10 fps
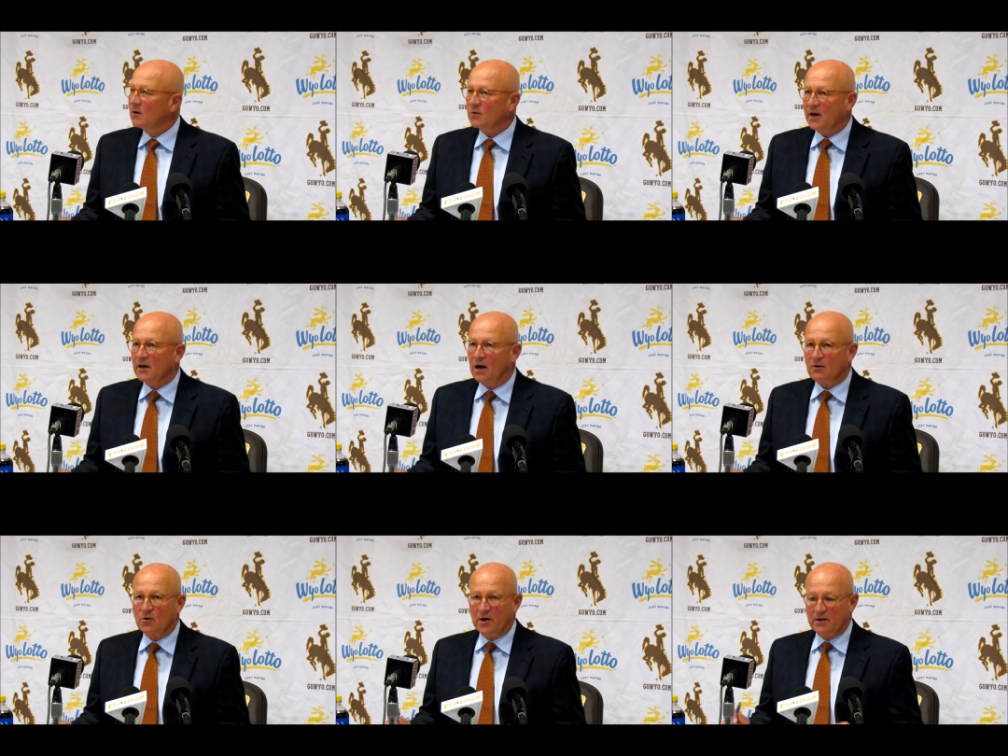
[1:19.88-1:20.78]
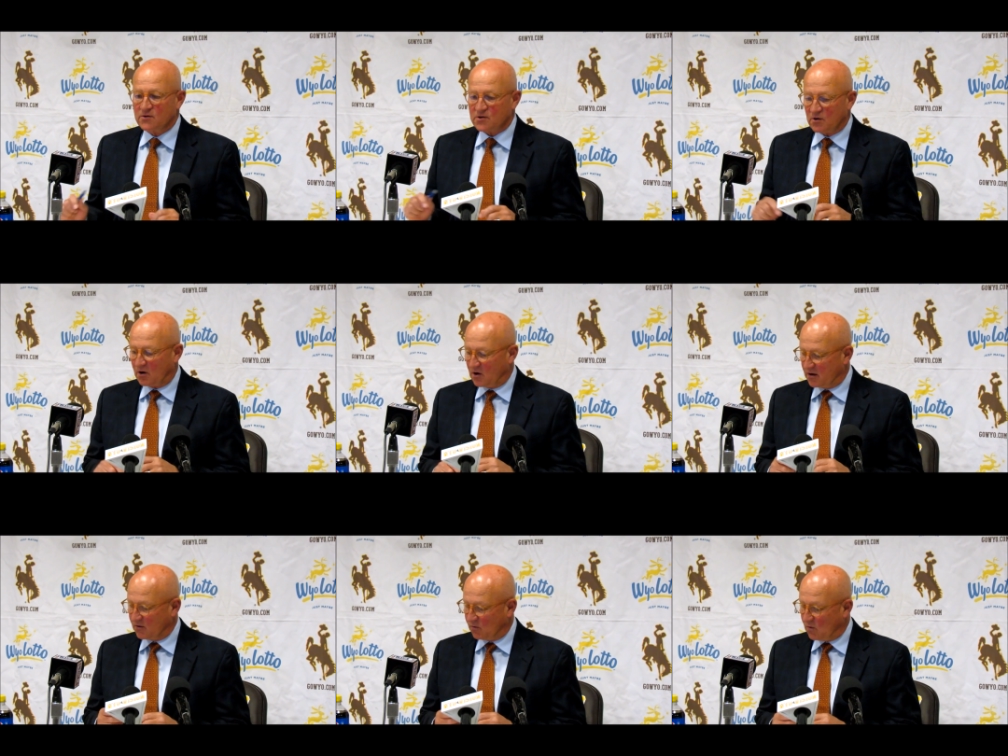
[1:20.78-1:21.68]
Okay, I'll go ahead and start
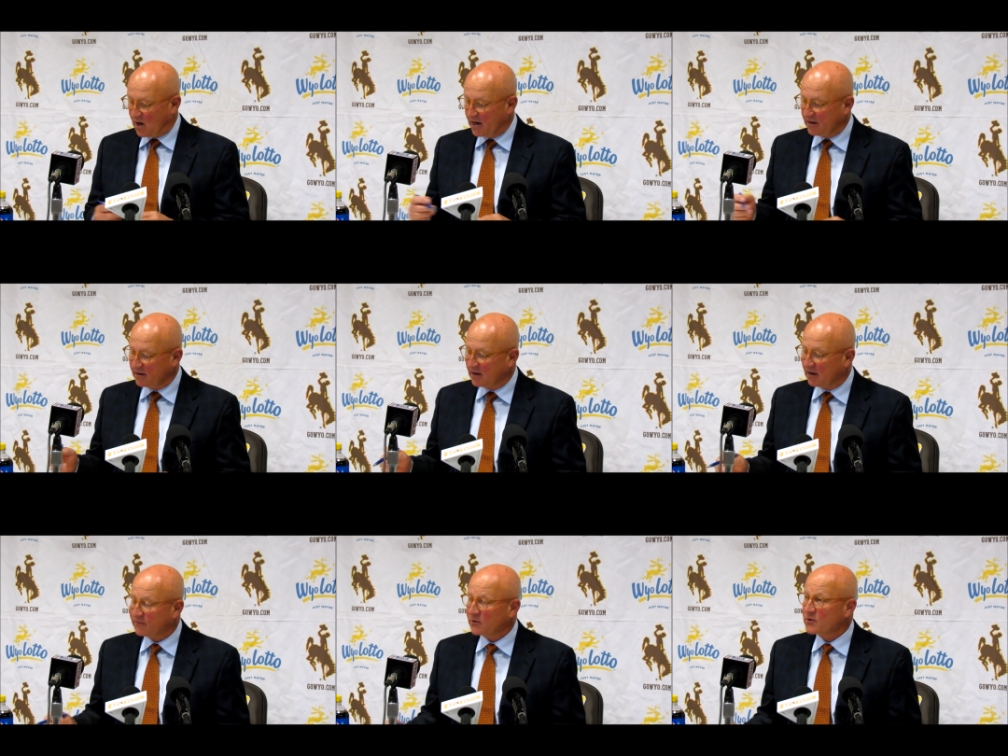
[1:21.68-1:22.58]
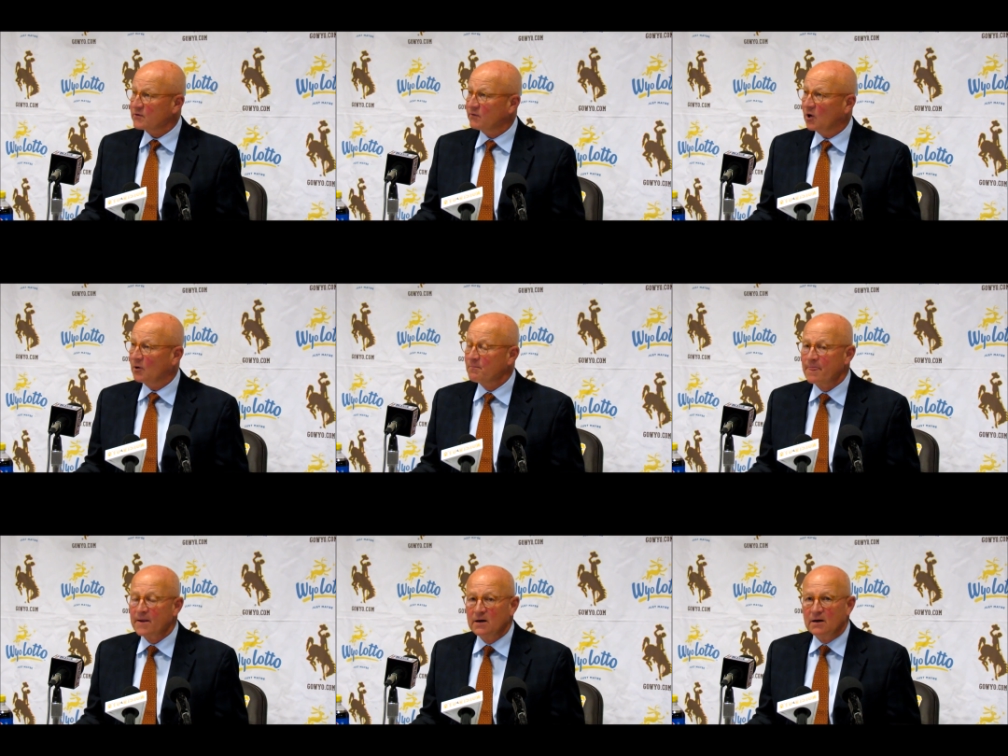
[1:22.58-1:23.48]
on Hawaii. First of all,
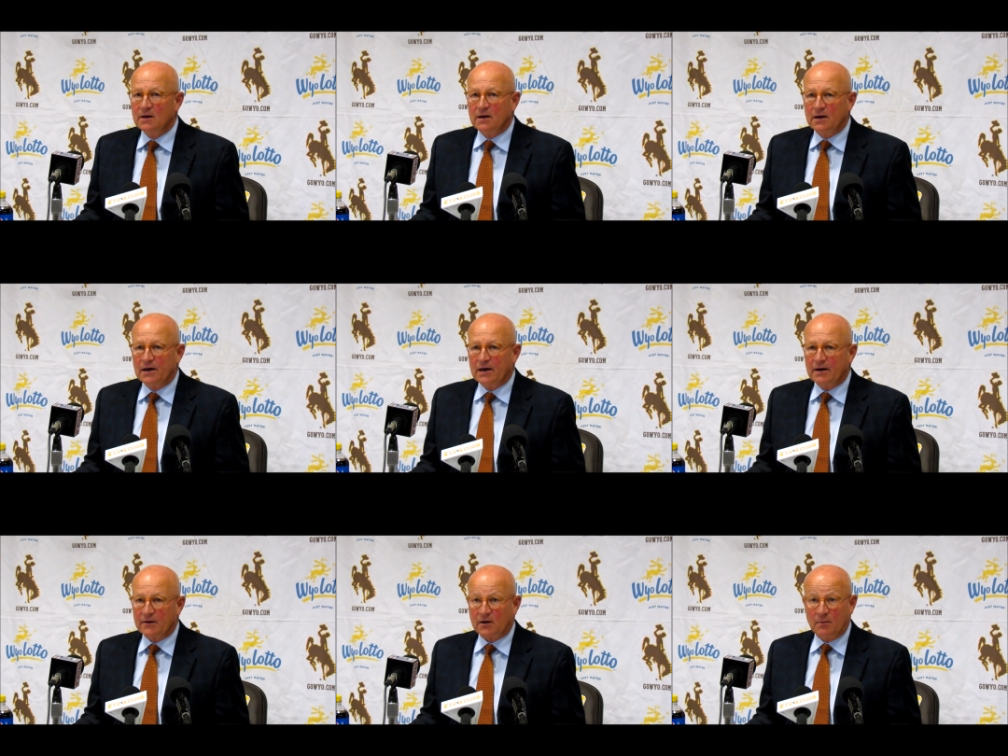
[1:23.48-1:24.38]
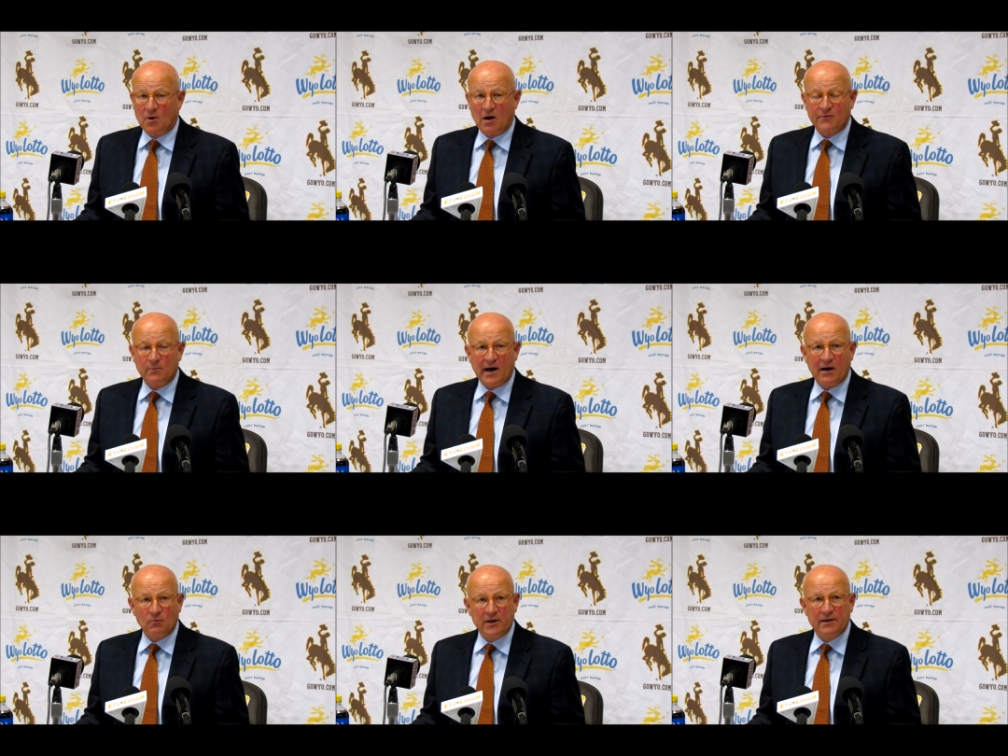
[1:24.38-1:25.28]
they're coming off a
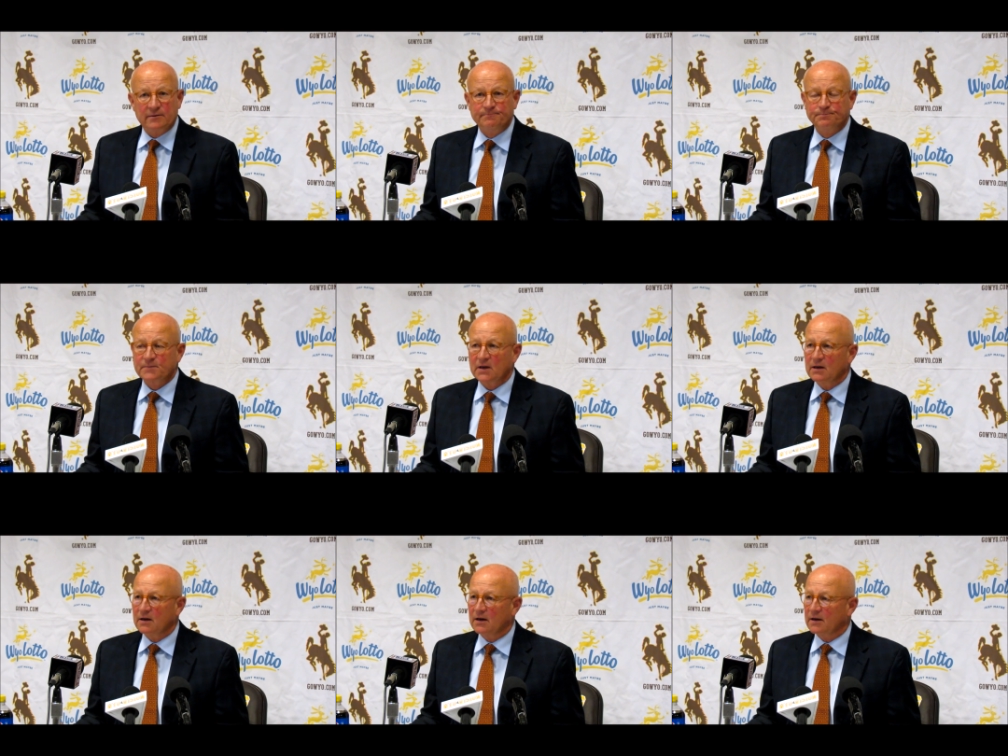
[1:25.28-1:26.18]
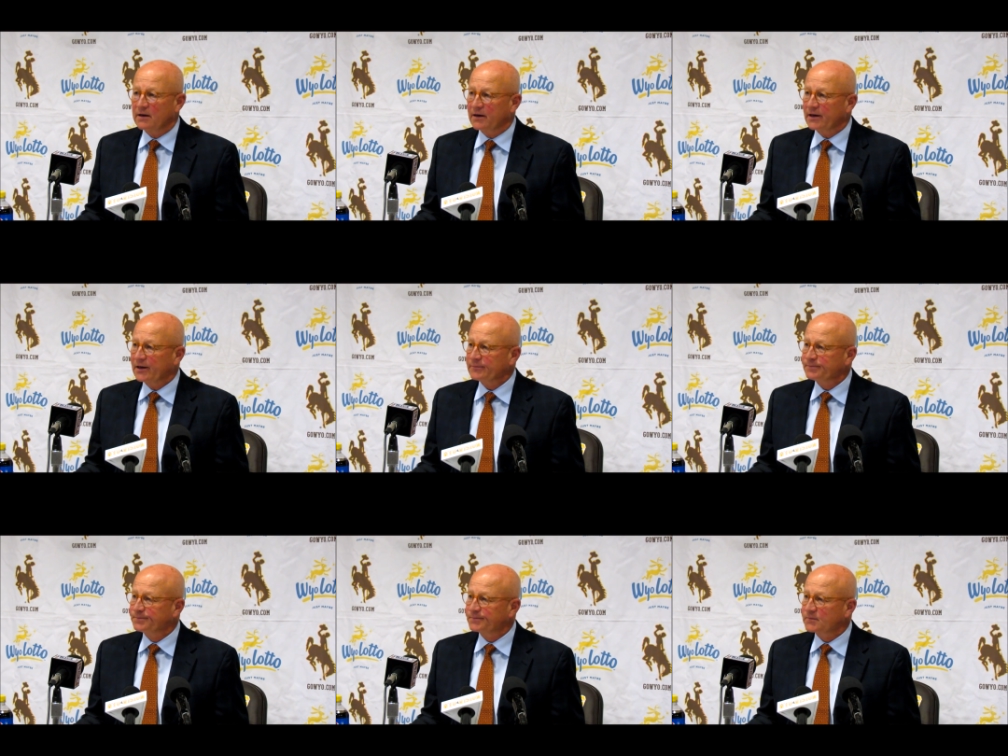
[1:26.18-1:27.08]
bye week, and
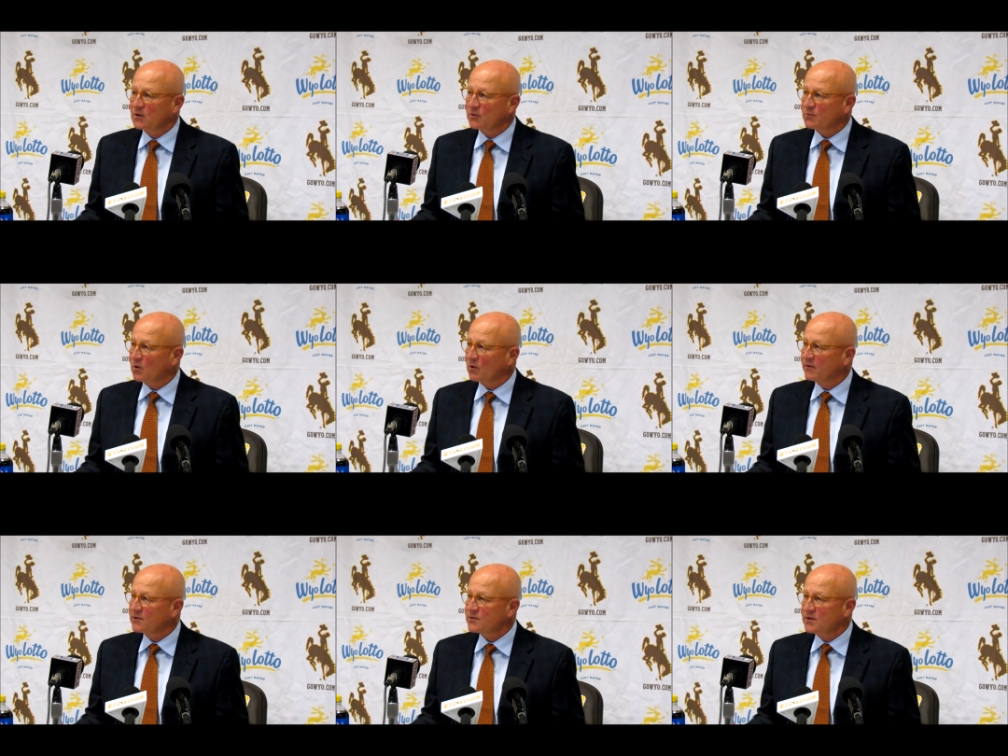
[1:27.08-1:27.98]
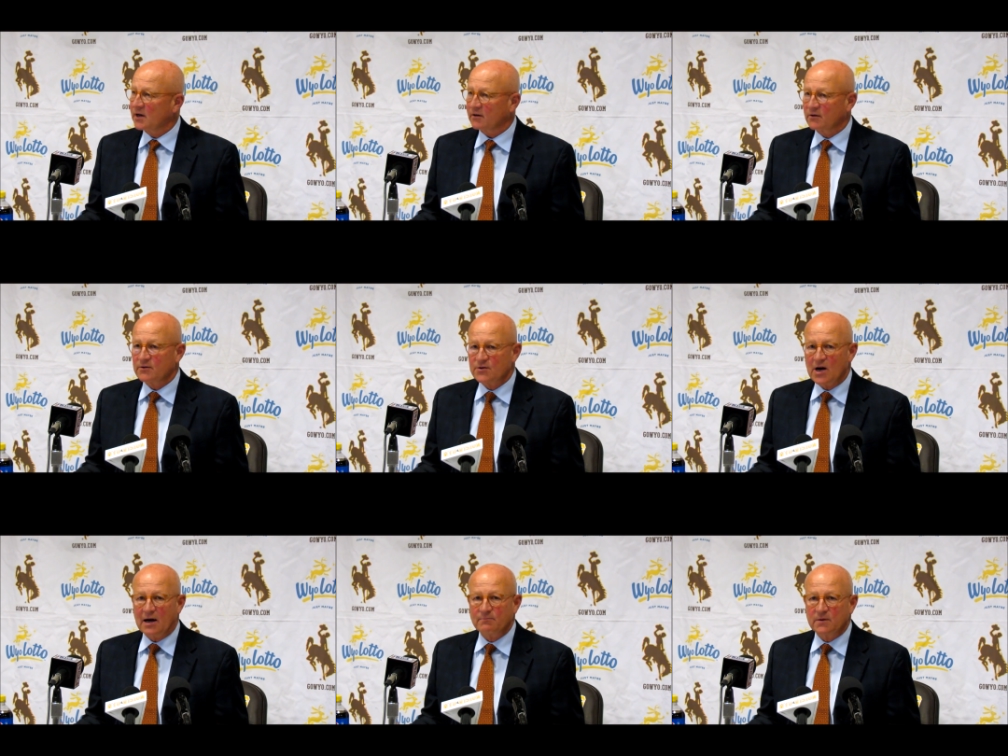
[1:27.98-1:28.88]
Coach Rolovich has done a good
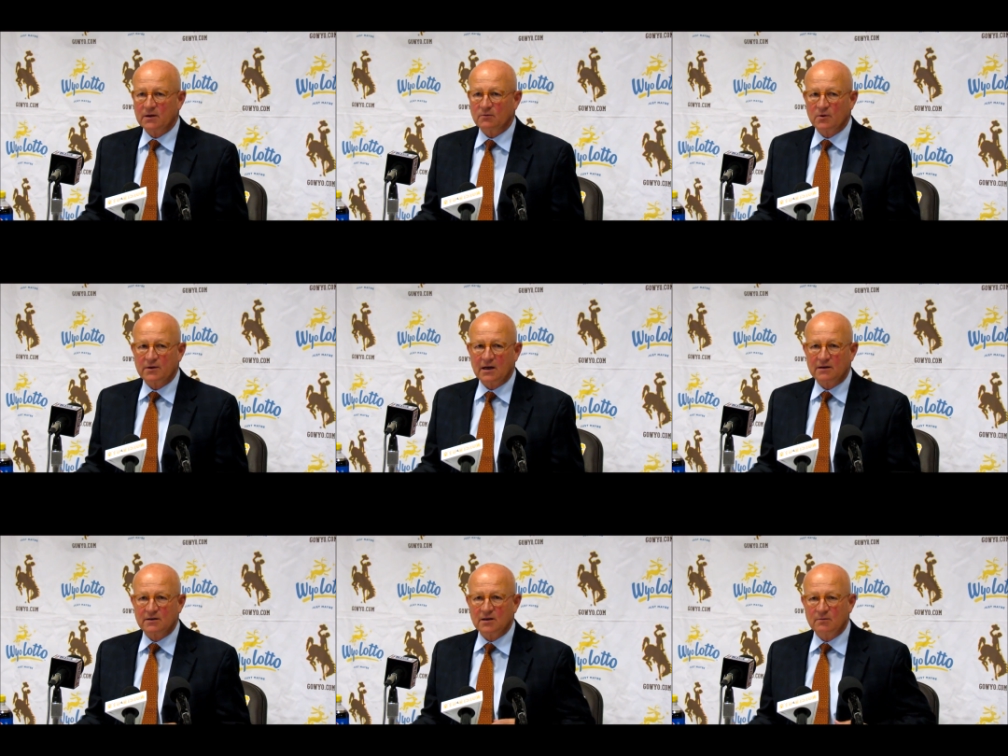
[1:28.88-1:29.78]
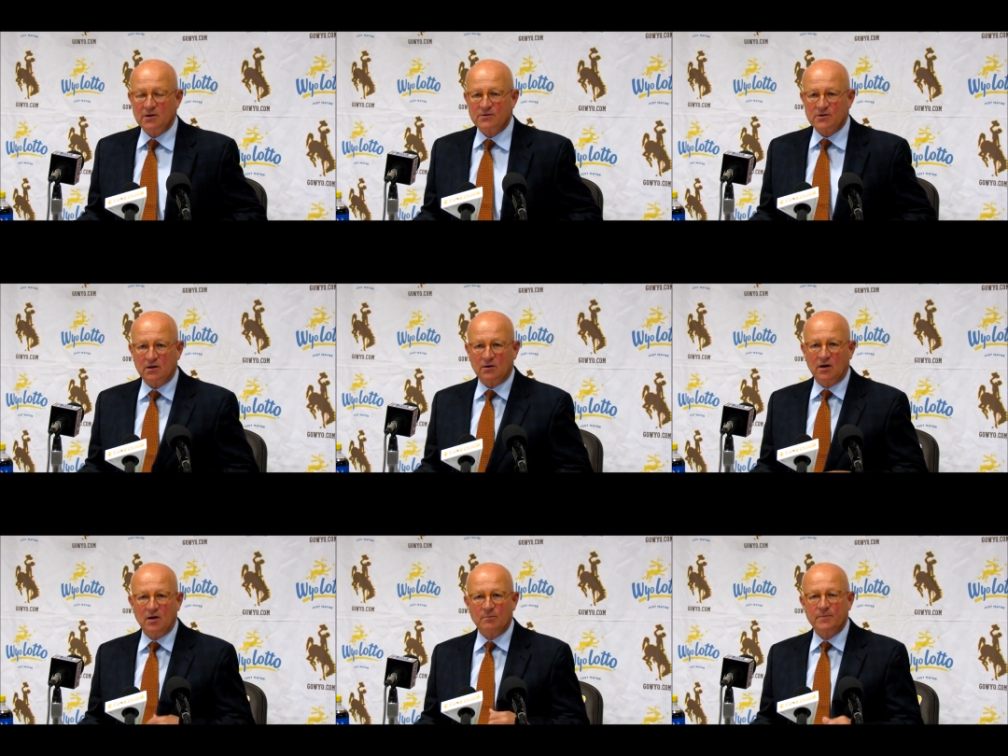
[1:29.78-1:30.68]
job with that team. He's an
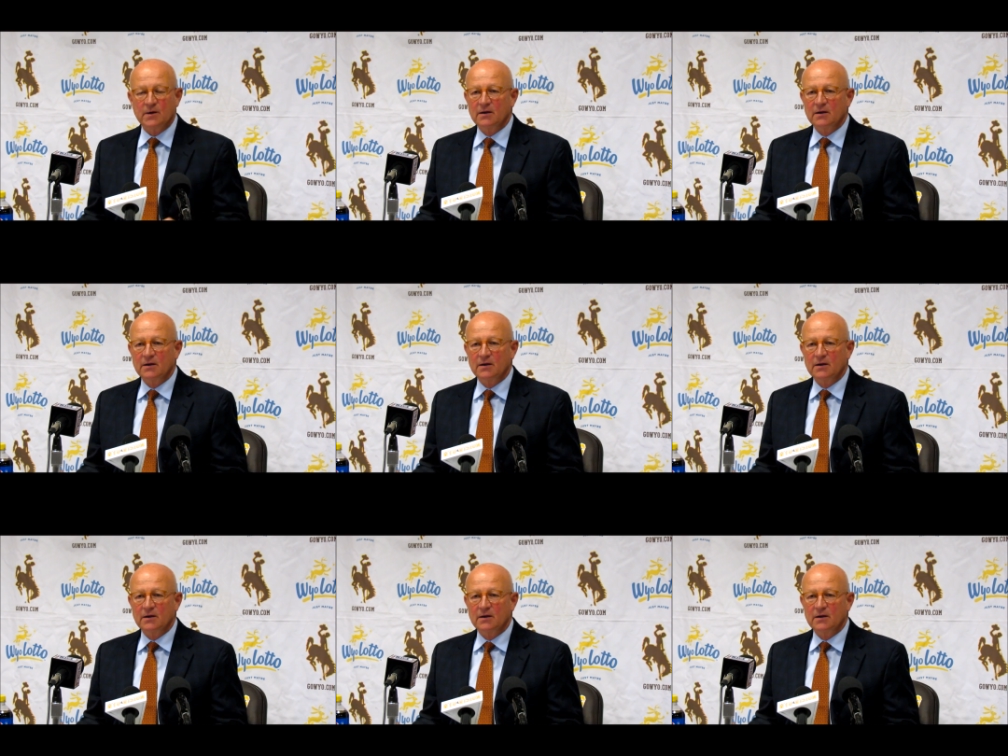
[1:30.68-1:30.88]
alum.